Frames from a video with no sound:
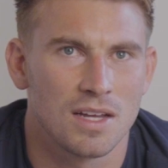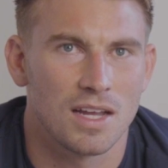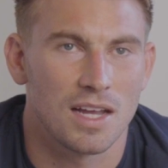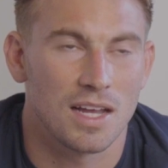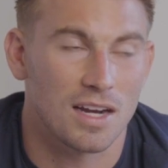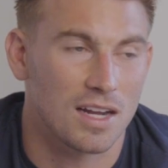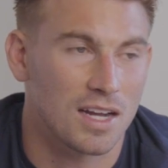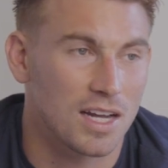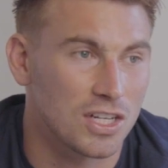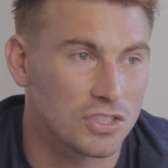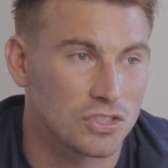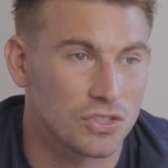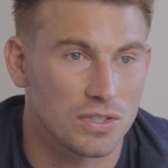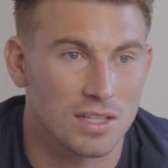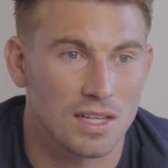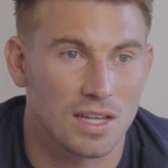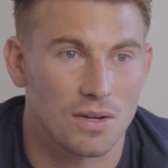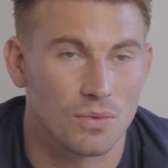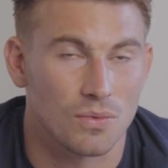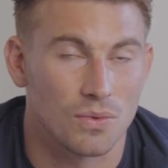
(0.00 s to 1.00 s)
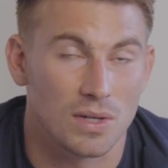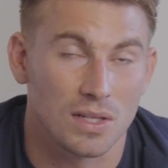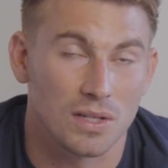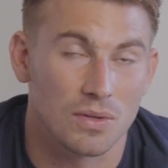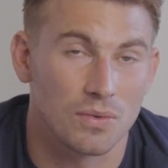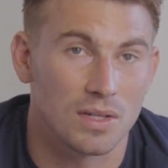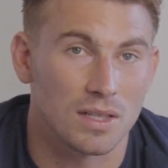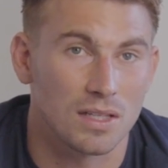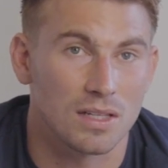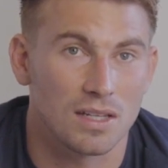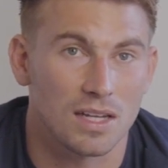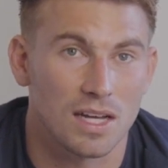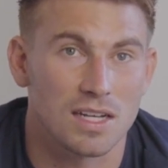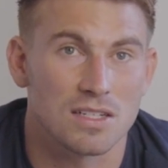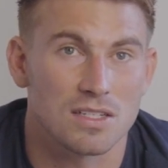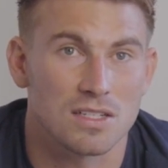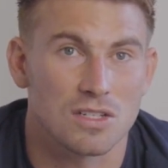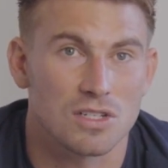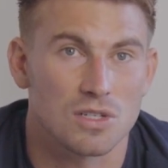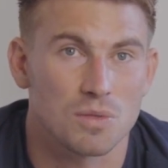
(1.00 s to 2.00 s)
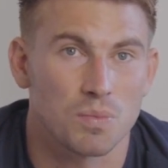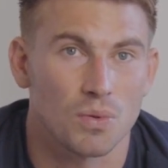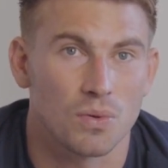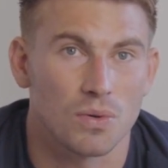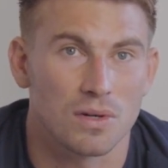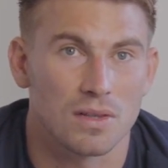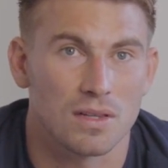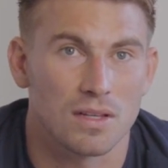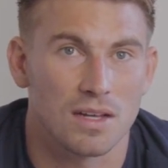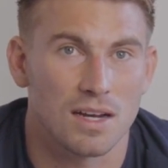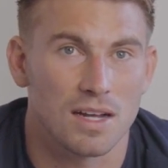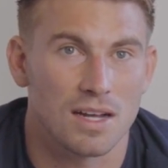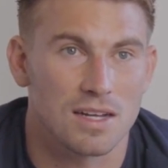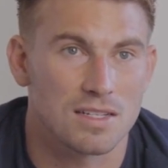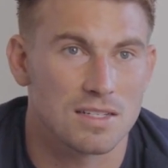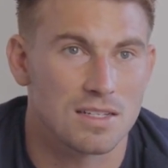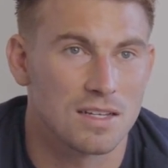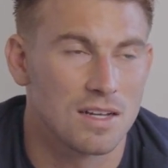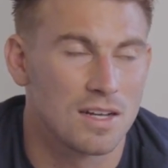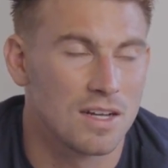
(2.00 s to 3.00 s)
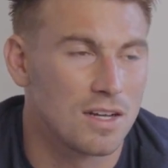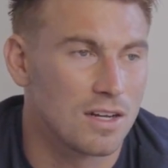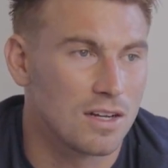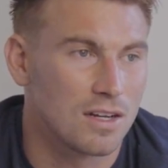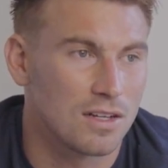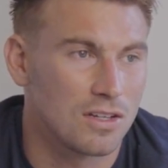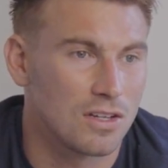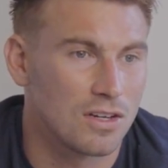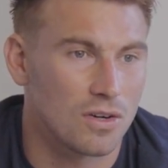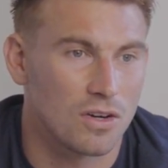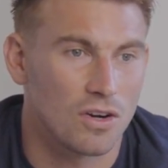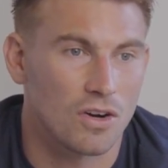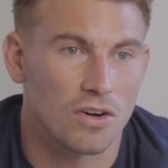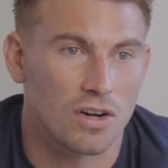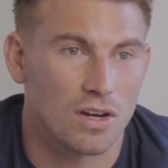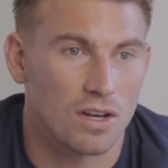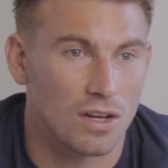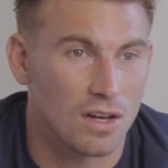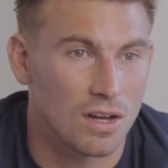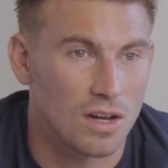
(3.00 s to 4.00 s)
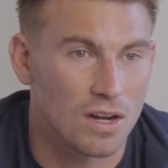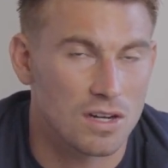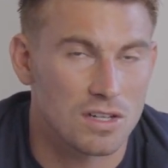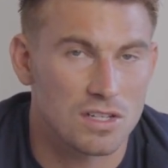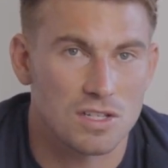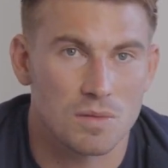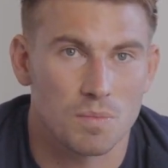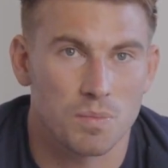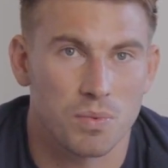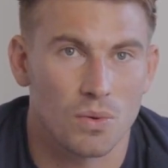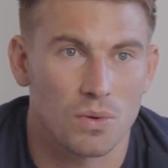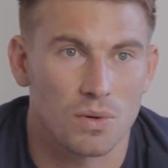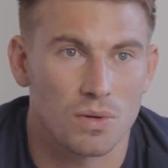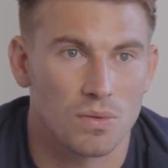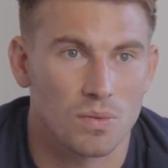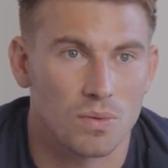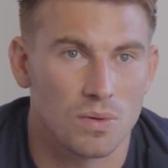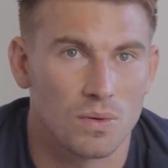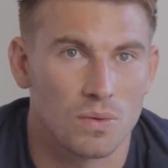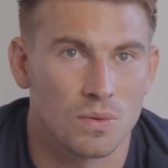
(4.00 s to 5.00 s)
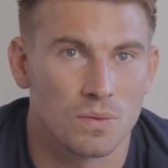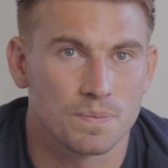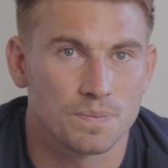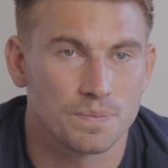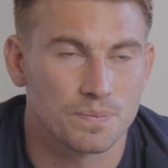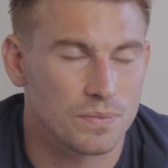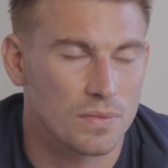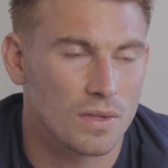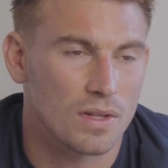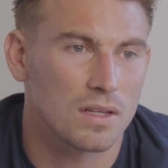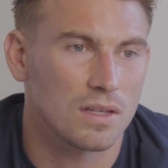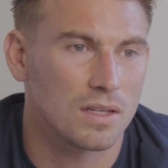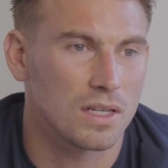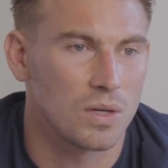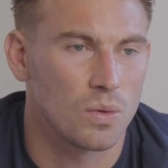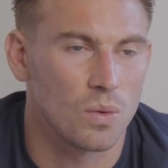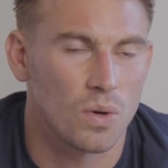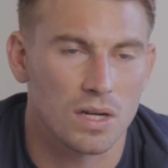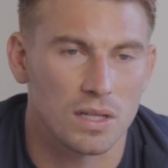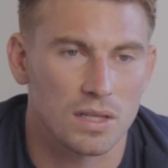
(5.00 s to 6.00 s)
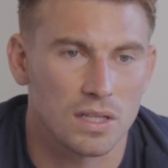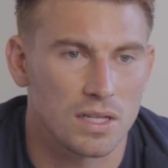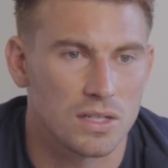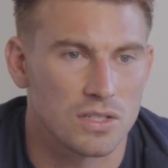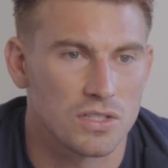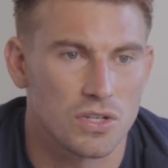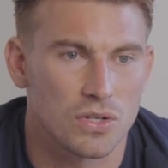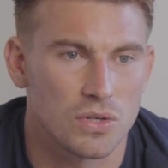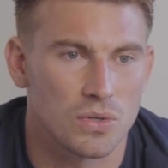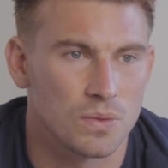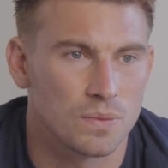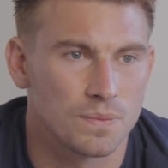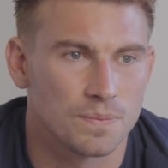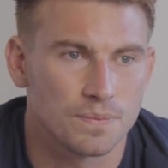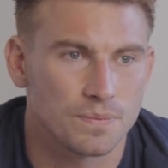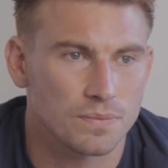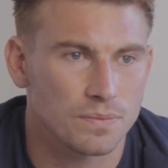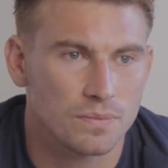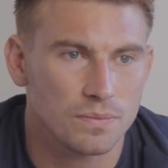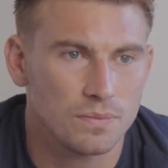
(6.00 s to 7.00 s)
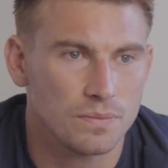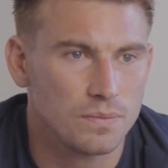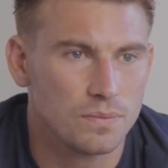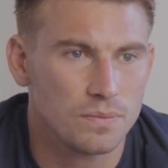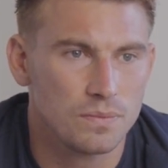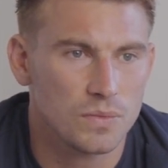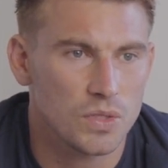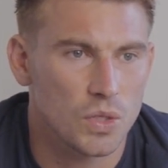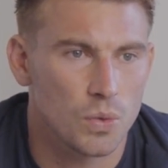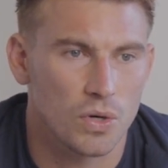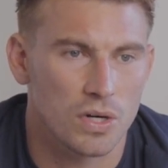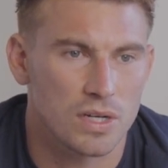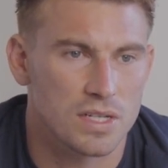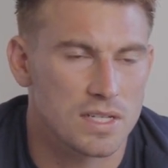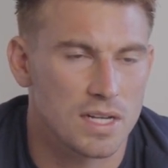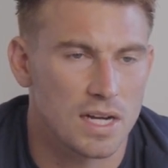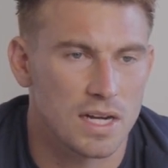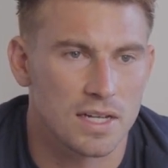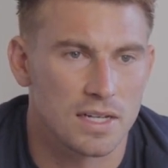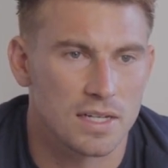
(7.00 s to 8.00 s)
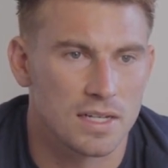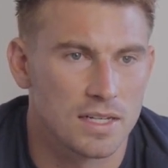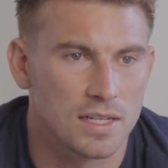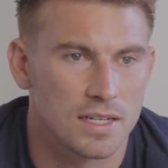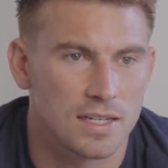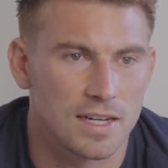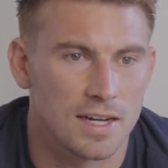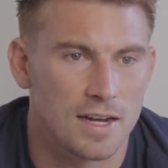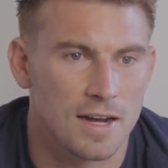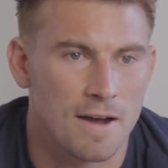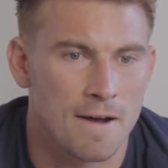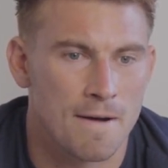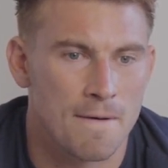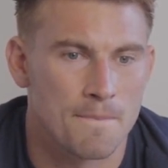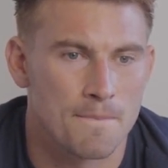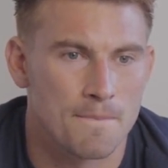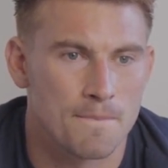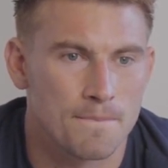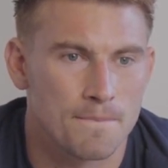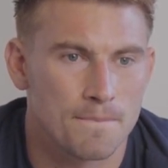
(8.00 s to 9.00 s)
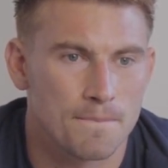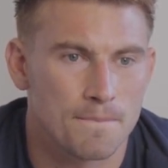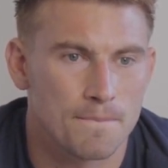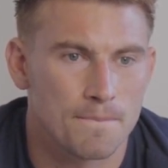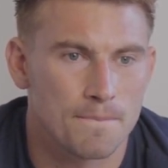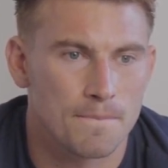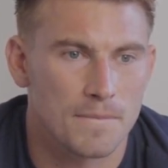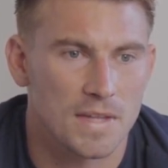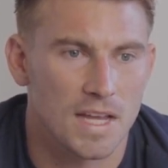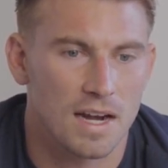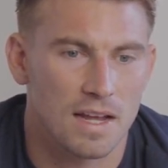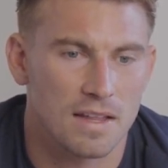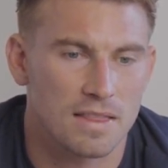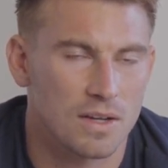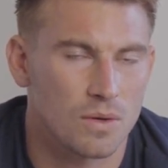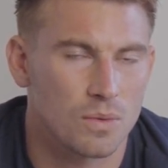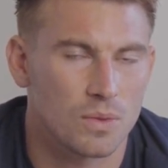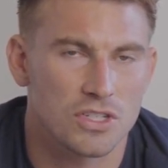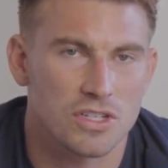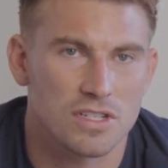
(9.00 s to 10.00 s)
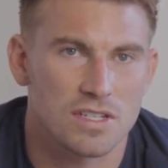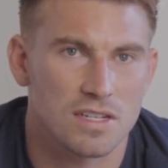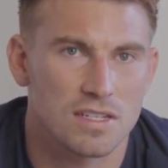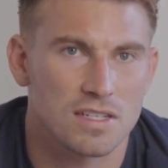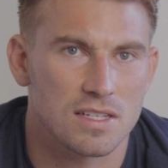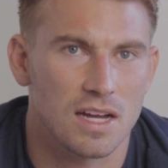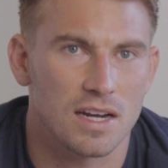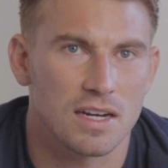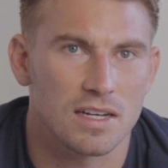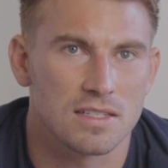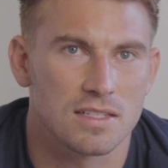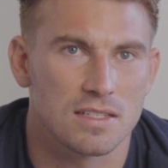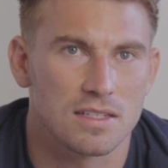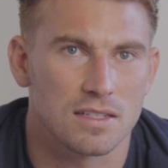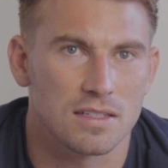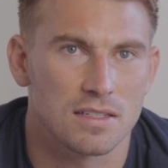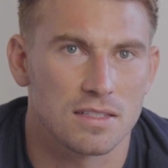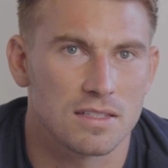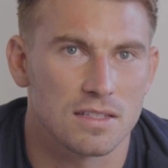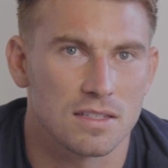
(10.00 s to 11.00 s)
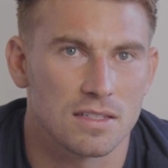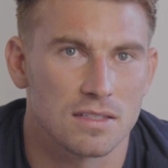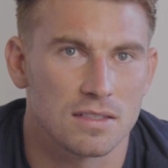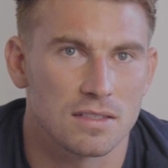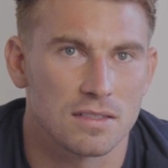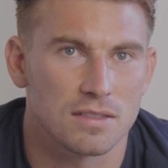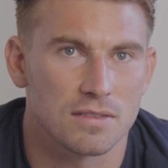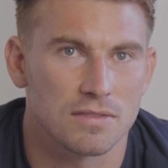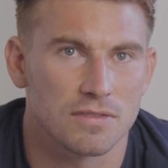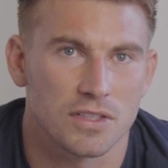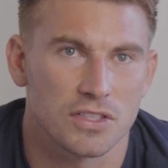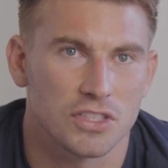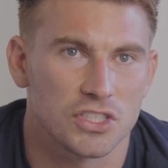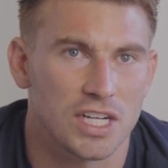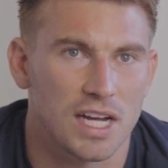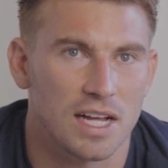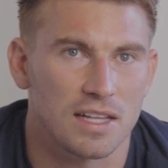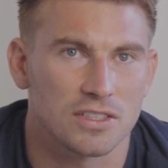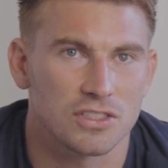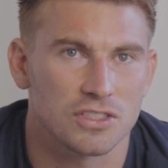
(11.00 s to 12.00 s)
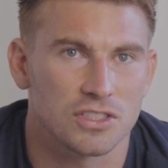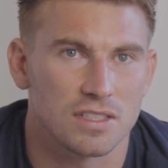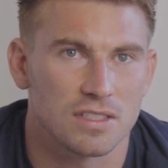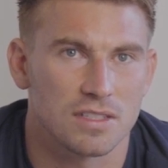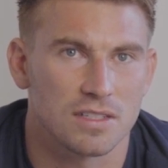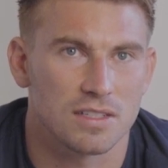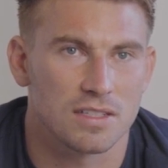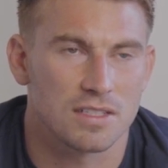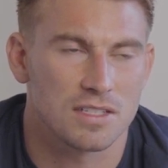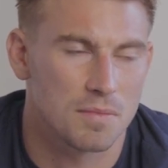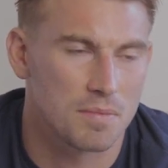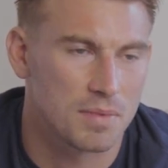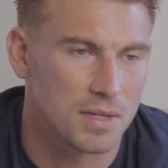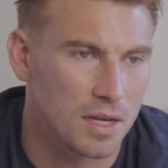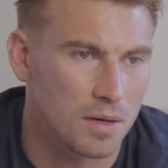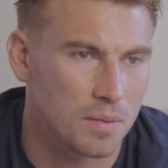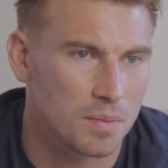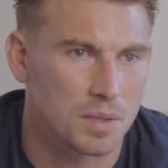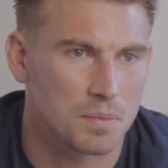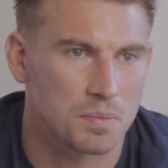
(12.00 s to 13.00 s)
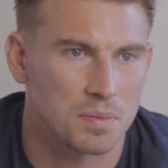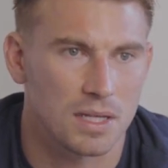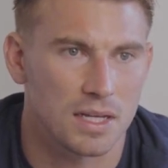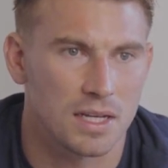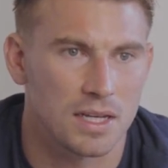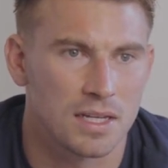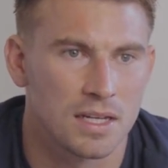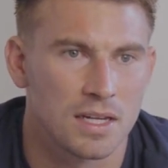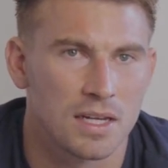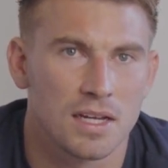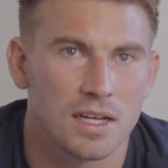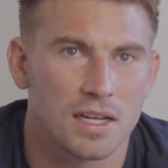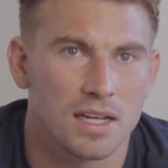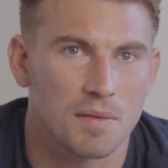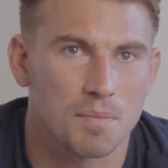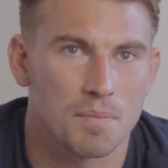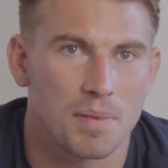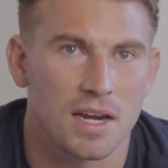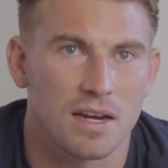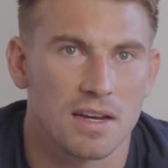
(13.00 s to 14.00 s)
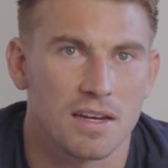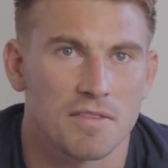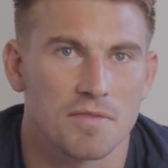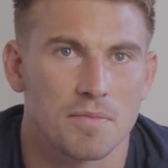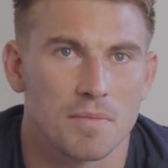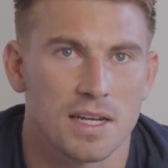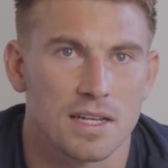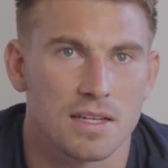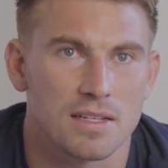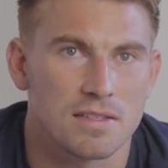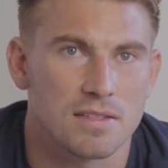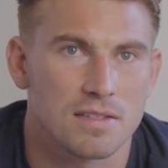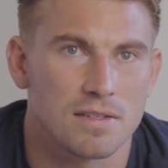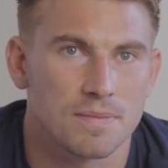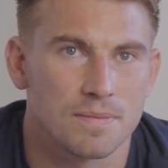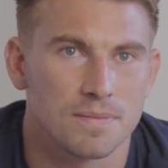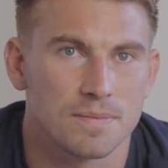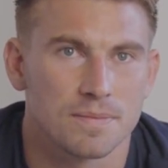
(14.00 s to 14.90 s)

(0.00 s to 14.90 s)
in a country that really, really likes the sport, that has, garnered a lot of support through League One and League Two. We're excited. And I think we're just excited for the challenge and to be able to play competitive minutes.